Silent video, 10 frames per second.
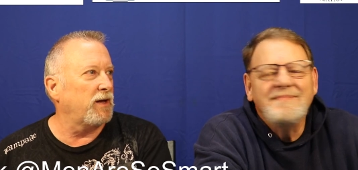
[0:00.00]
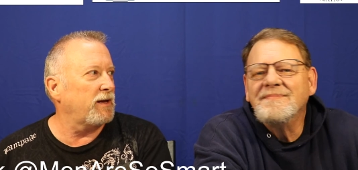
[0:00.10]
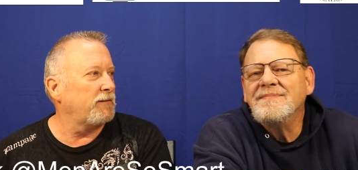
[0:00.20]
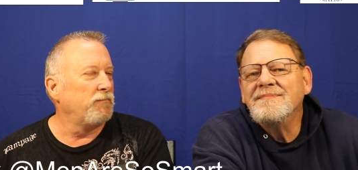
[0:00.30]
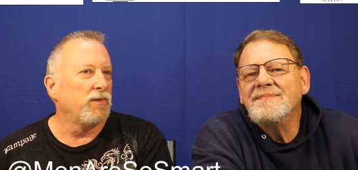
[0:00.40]

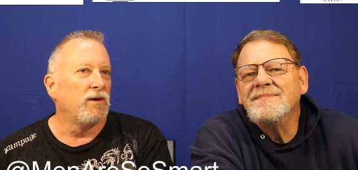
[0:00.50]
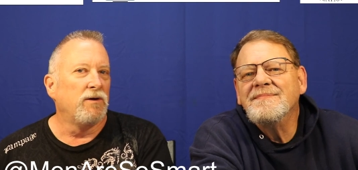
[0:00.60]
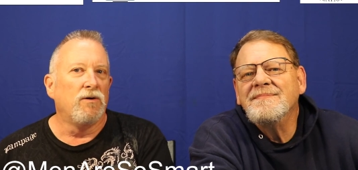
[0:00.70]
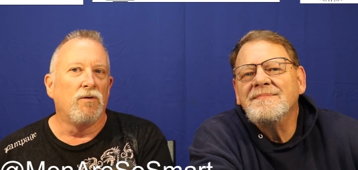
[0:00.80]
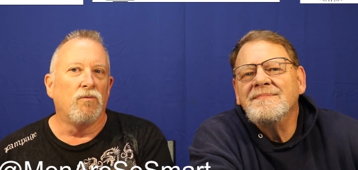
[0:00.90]
Speaker 1: hey,
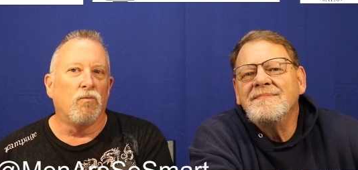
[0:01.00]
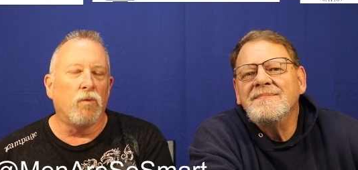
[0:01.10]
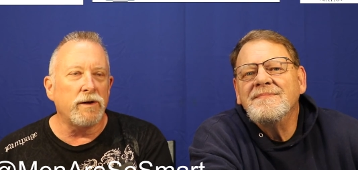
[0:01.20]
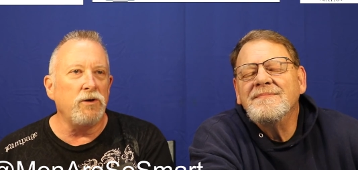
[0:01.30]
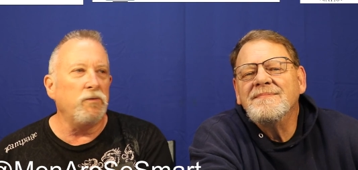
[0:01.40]

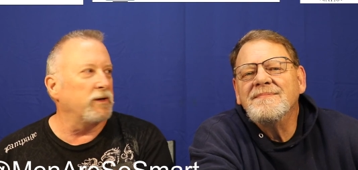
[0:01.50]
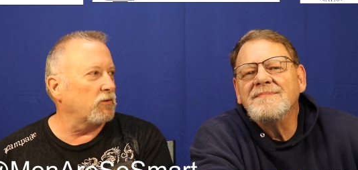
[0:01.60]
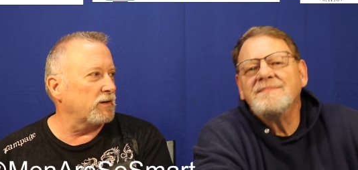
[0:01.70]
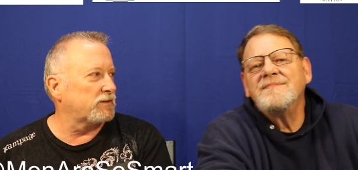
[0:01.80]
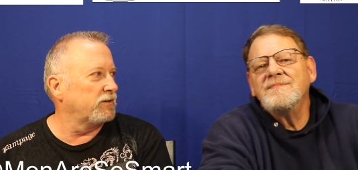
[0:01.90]
what are you
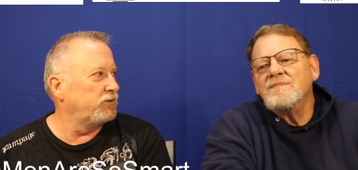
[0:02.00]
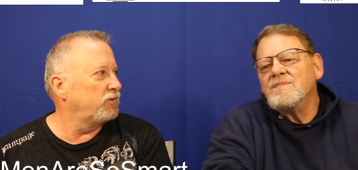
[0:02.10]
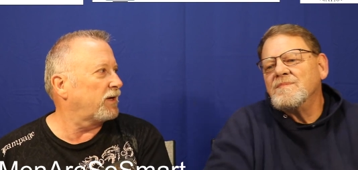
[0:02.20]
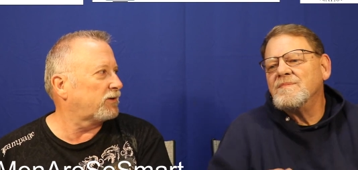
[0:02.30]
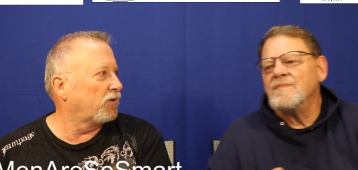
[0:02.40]
interested in?
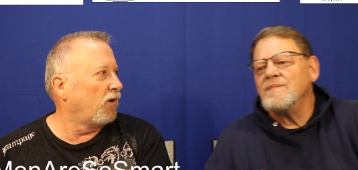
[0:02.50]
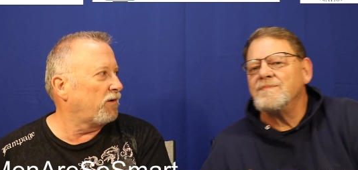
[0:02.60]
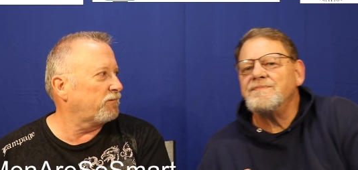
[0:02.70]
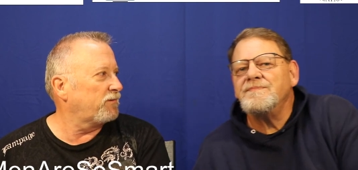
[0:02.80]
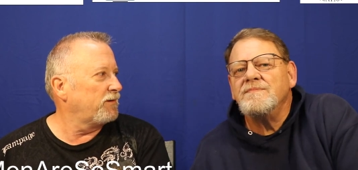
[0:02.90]
Do you like to
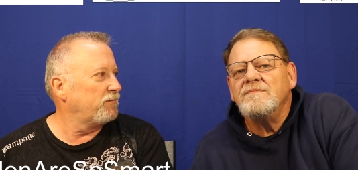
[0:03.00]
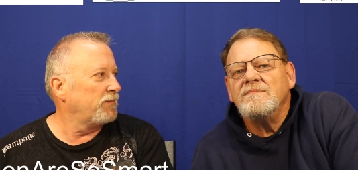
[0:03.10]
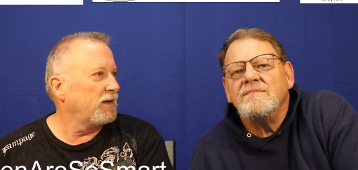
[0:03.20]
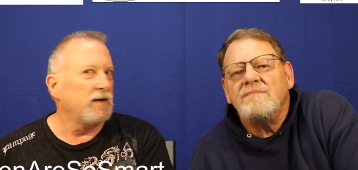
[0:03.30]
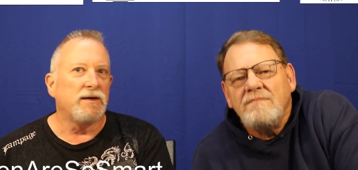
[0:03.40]

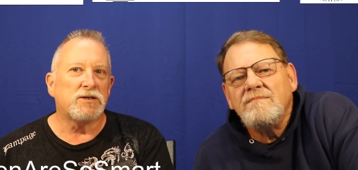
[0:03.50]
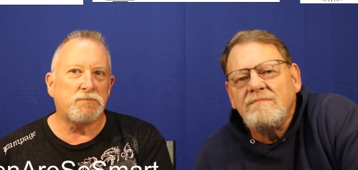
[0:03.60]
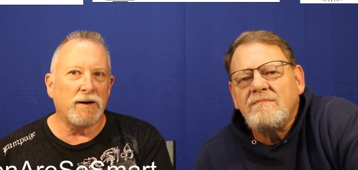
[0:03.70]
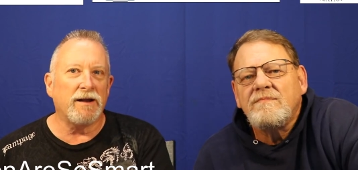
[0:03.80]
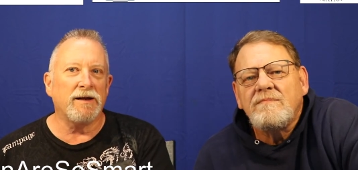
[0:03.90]
golf?
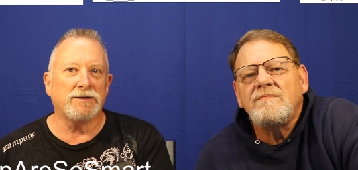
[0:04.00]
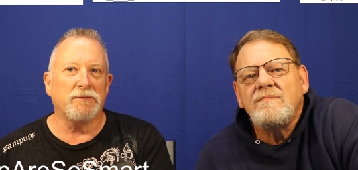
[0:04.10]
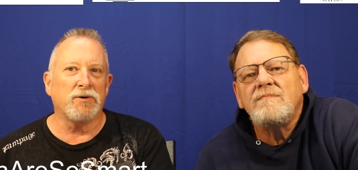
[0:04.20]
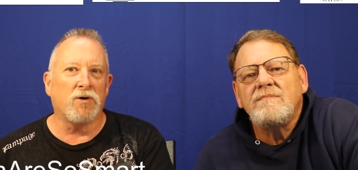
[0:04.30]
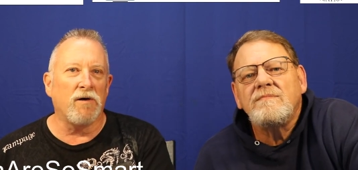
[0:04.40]
Spend a lot of
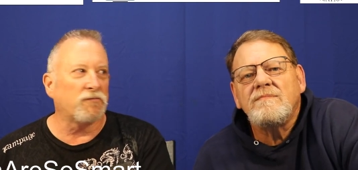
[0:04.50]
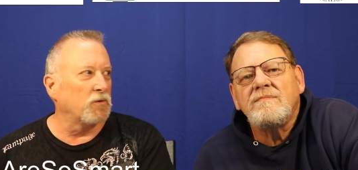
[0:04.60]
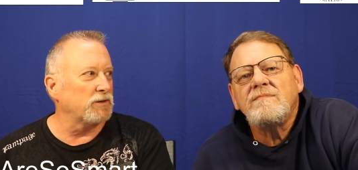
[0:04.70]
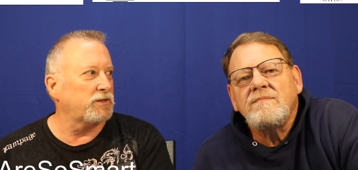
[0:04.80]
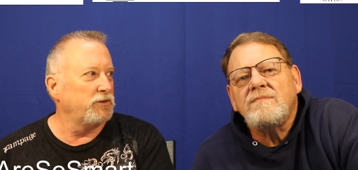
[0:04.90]
time on a golf
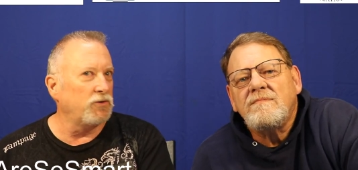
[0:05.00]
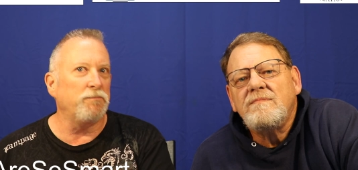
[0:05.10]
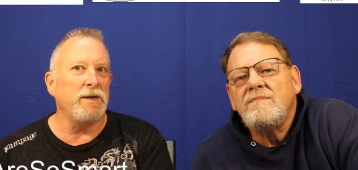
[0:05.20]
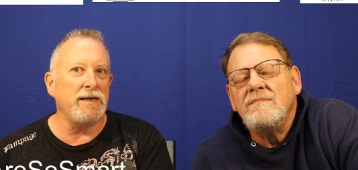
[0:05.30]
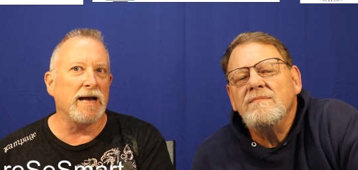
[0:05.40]
course.
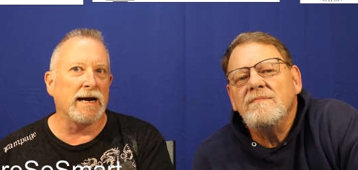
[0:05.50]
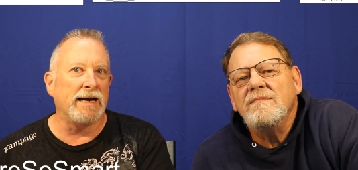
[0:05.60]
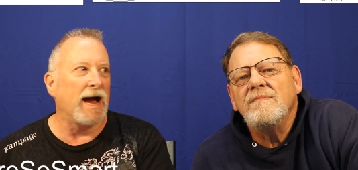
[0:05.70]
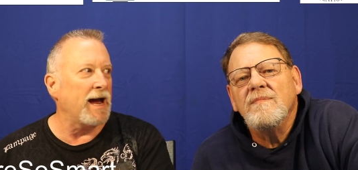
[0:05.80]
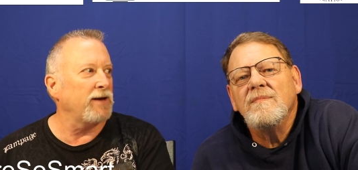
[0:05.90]
You'll meet a
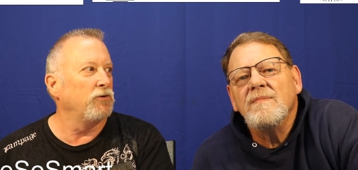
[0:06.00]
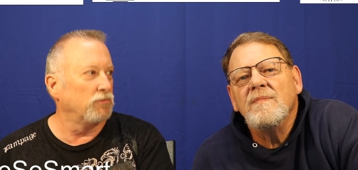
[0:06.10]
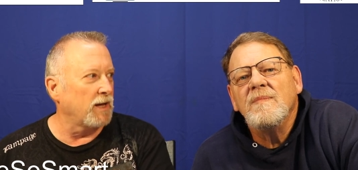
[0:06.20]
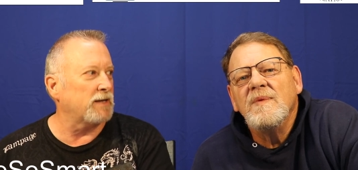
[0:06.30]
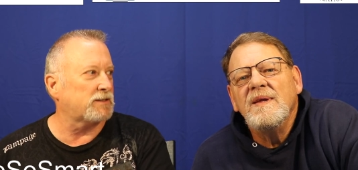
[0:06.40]
guy
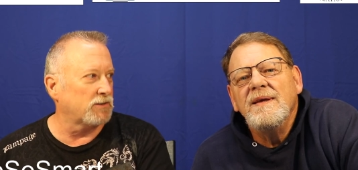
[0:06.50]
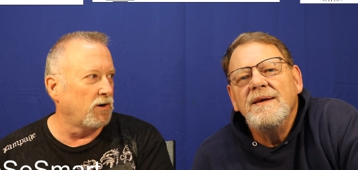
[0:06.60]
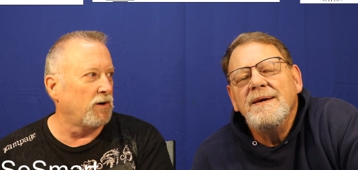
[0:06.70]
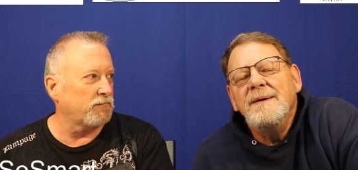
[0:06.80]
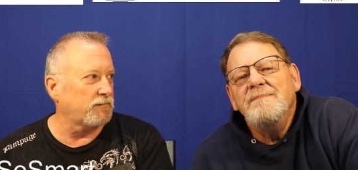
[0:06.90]
Speaker 2: who likes to
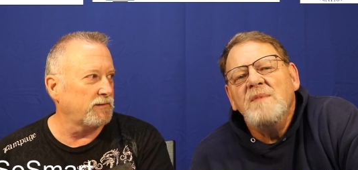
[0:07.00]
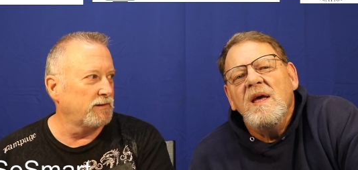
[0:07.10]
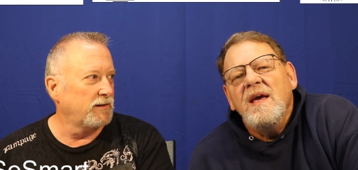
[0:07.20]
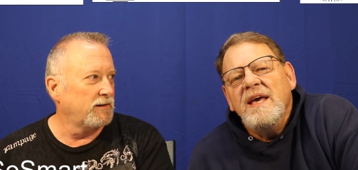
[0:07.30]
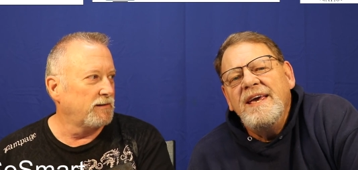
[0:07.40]

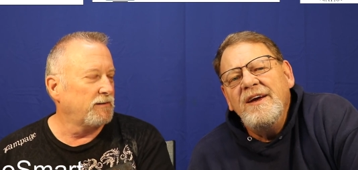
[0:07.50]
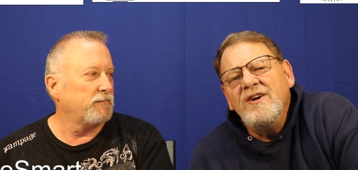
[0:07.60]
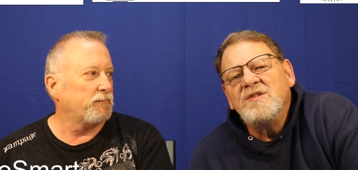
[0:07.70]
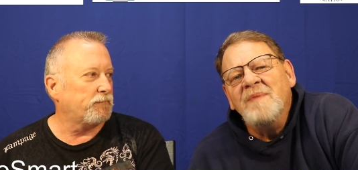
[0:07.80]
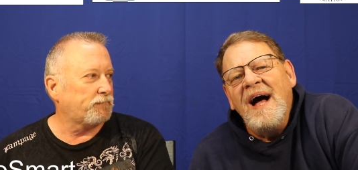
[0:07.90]
golf.
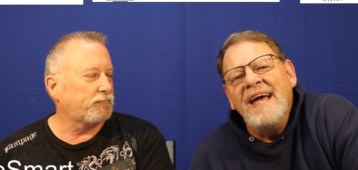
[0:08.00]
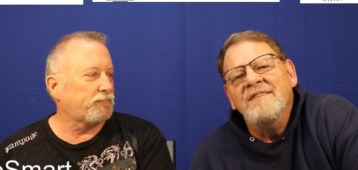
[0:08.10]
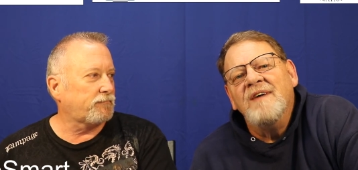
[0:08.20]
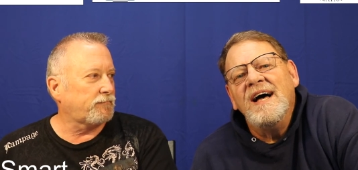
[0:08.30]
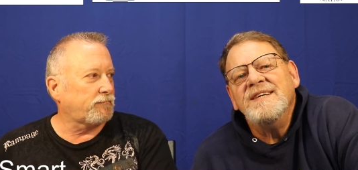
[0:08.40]
Here's my
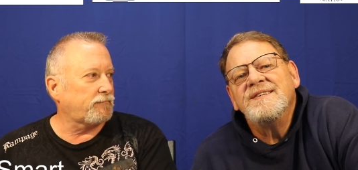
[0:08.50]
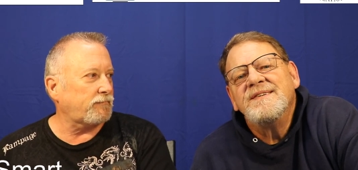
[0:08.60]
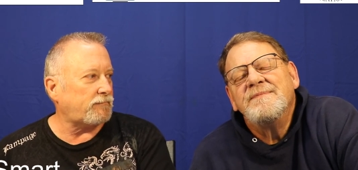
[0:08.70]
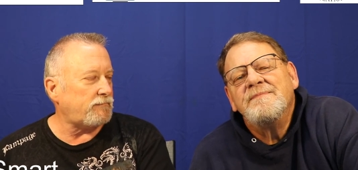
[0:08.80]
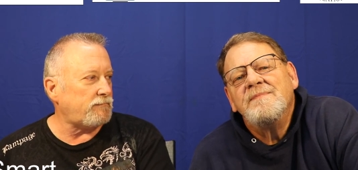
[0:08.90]

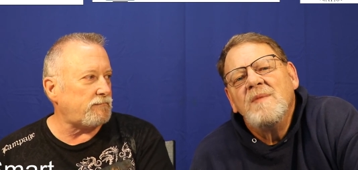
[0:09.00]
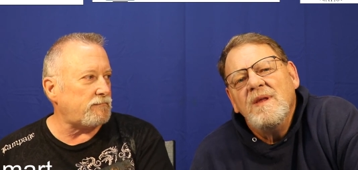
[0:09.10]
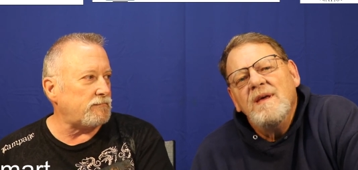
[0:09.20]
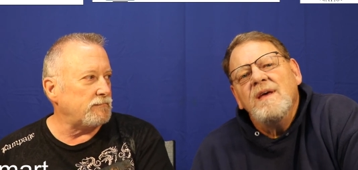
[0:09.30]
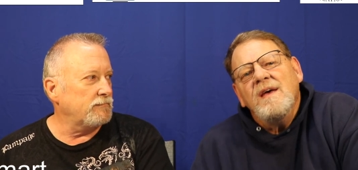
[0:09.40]
advice.
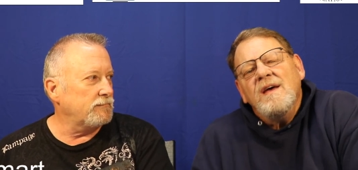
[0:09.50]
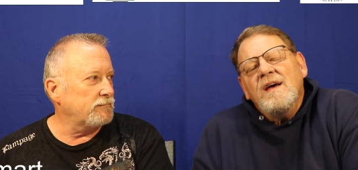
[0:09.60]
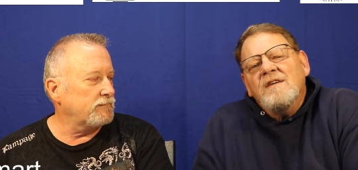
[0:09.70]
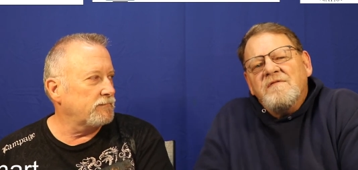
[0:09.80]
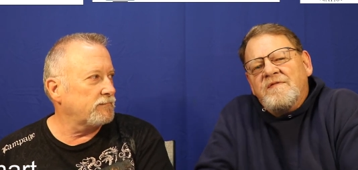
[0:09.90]

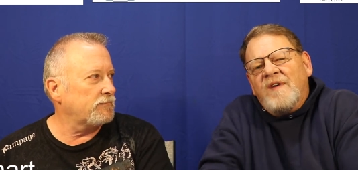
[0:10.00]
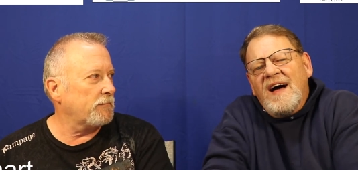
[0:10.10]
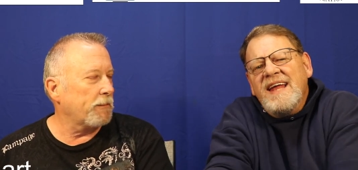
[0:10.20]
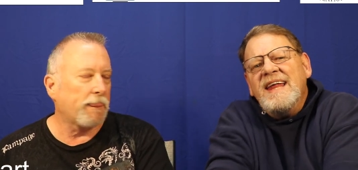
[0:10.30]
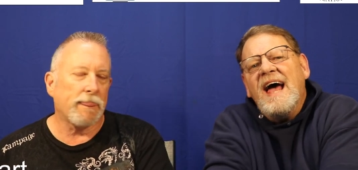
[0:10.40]

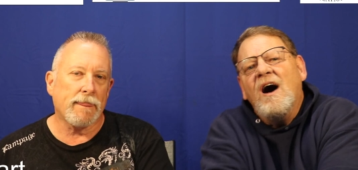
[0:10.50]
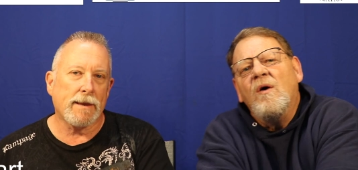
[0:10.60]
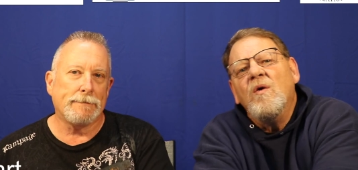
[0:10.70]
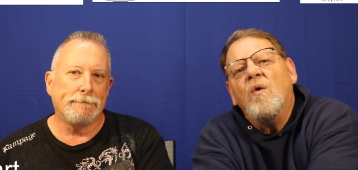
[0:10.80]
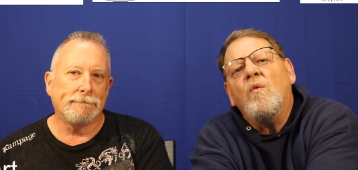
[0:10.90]
Find
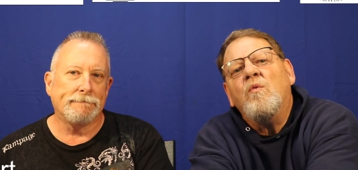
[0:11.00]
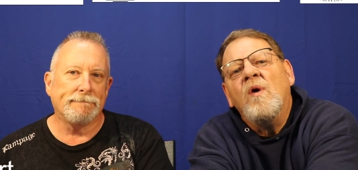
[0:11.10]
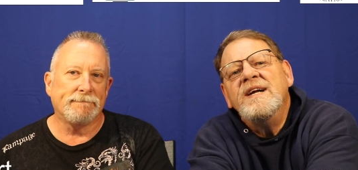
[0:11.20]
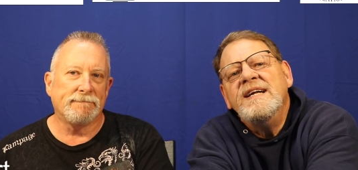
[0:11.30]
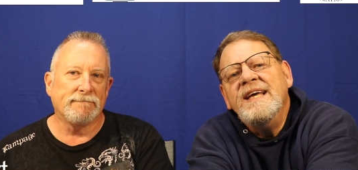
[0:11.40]
out
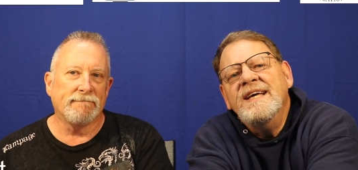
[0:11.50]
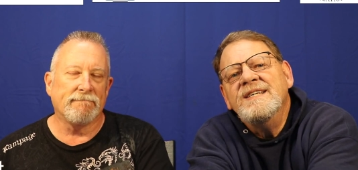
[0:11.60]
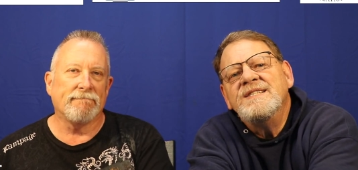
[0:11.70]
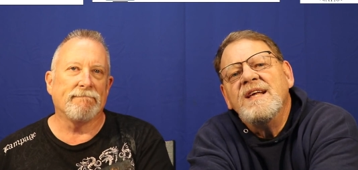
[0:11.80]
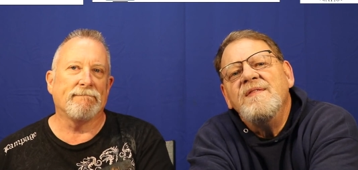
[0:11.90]
what it is